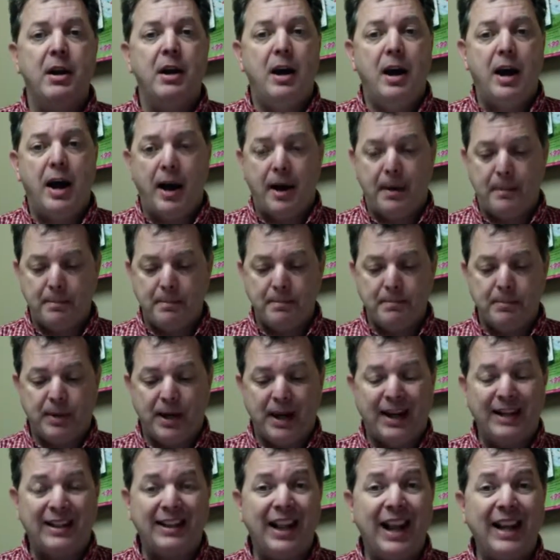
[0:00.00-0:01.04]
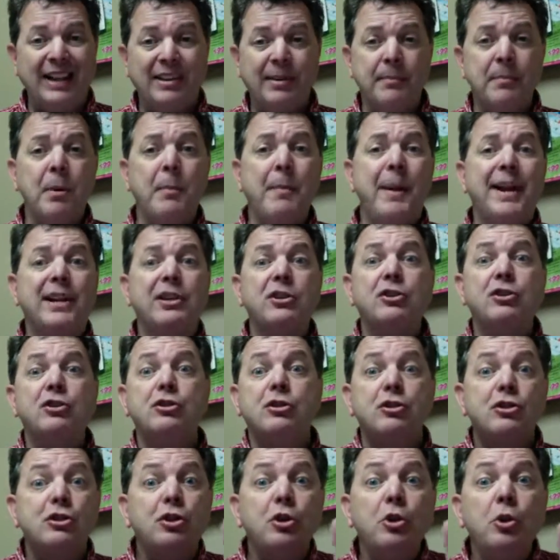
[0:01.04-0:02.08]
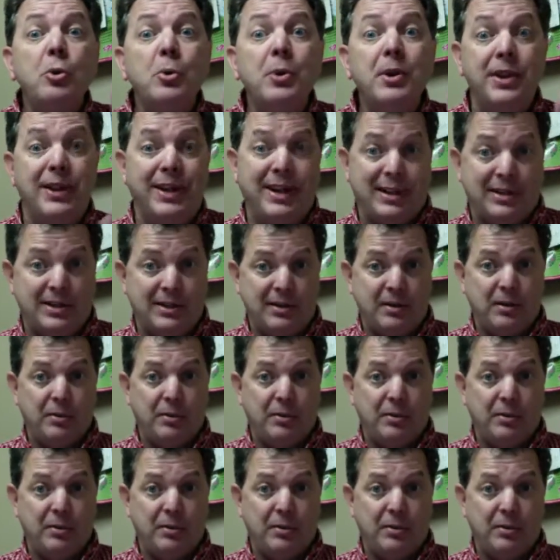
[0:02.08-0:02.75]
But I'd like them to make 2 of these.